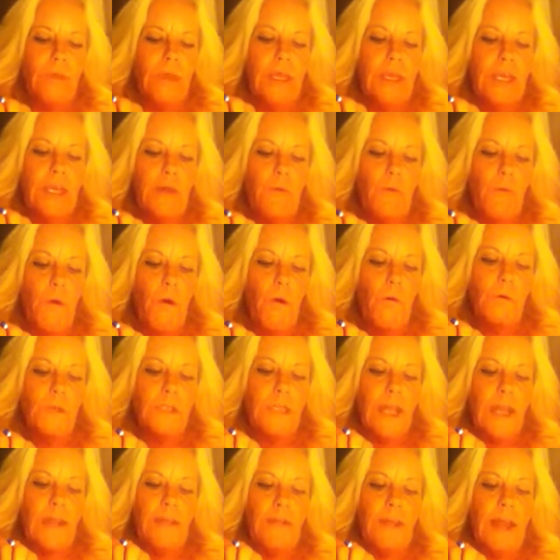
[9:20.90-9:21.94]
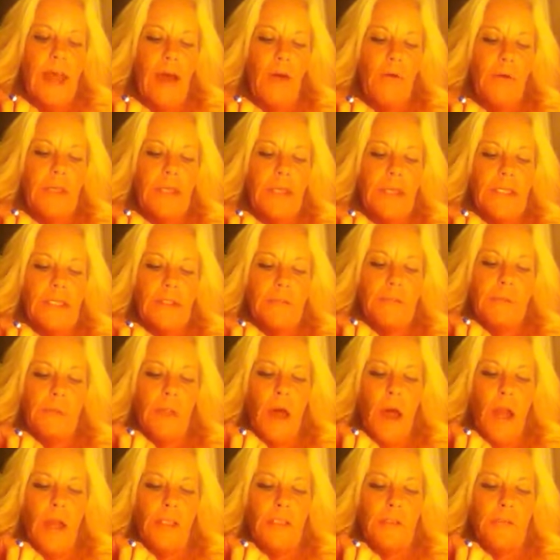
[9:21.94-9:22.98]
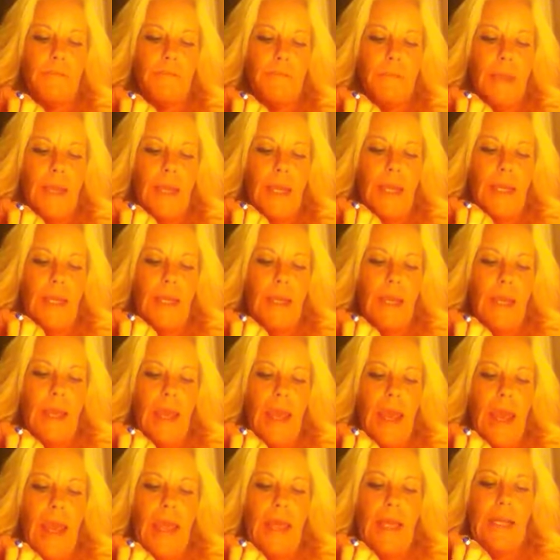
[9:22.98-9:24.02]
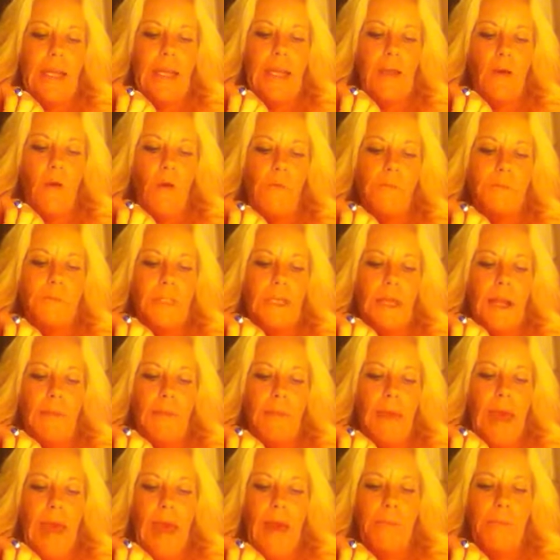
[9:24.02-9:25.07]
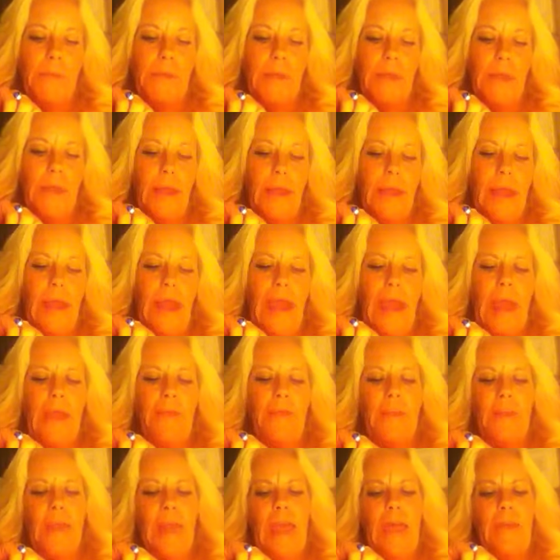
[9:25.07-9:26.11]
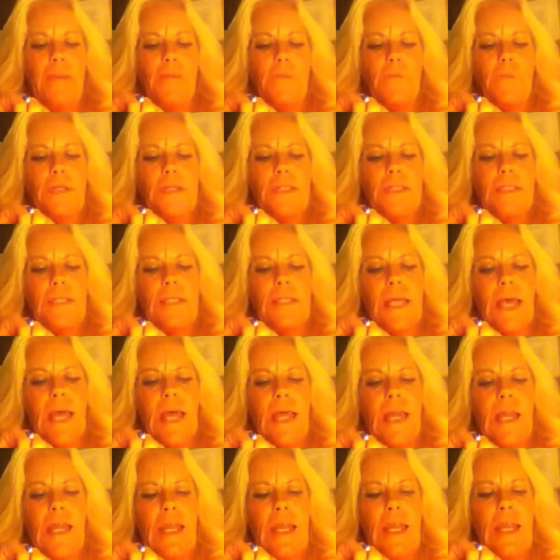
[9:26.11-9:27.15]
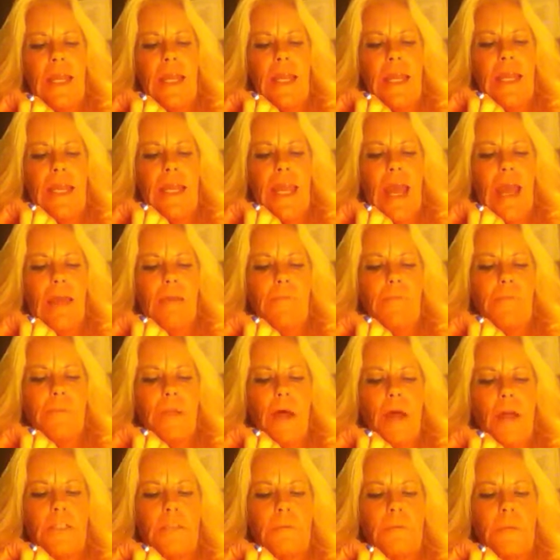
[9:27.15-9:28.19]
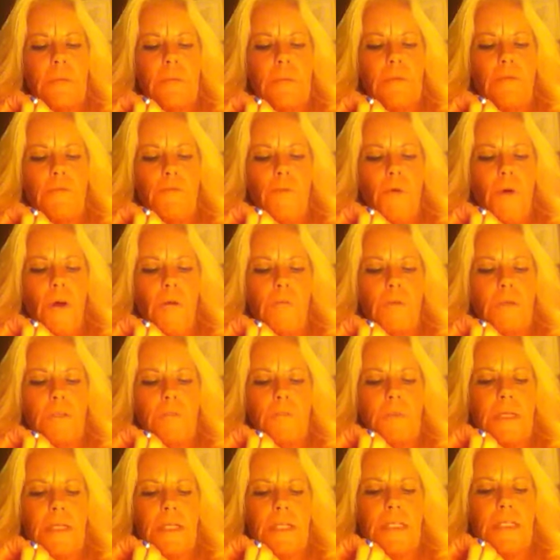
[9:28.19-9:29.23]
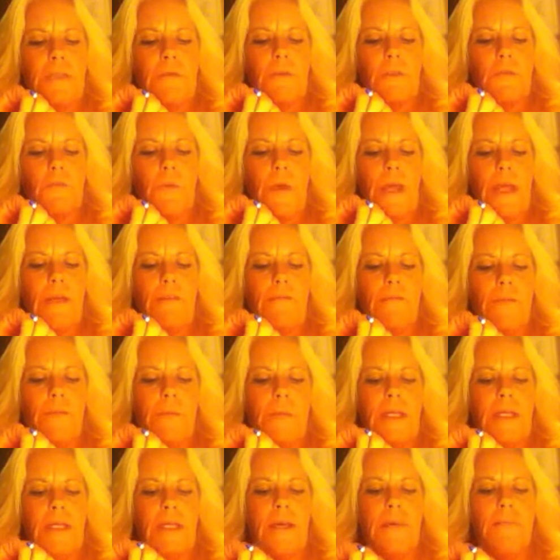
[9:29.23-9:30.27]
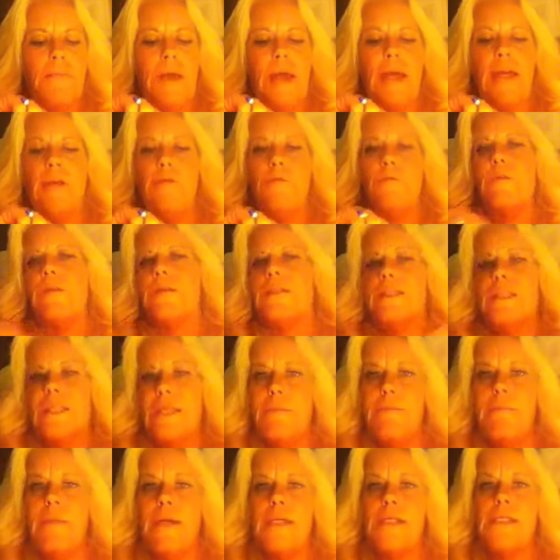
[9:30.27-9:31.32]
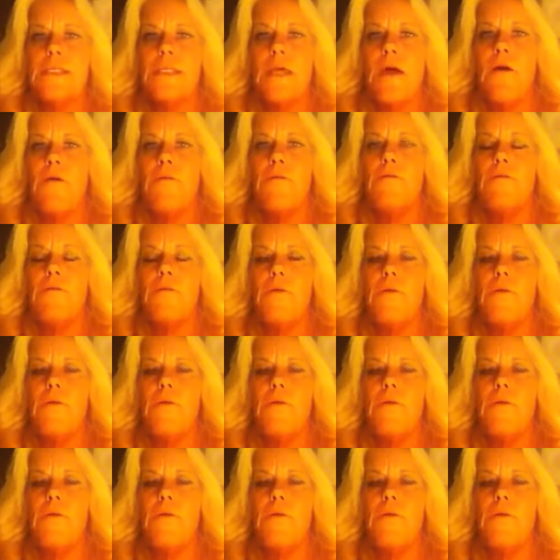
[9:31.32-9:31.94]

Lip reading: he won't. And now he's blocked me, and he hopes that I'm happy. And the reason that he hadn't blocked me before was because he was waiting for me to come back and redeem myself,